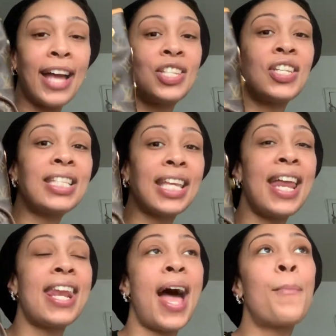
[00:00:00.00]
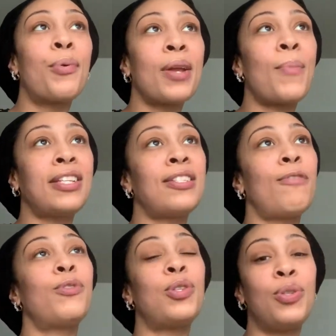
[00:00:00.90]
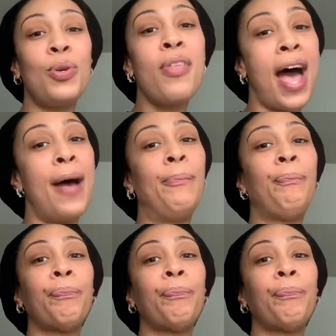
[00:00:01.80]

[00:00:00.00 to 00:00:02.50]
I just cannot bring myself to do that.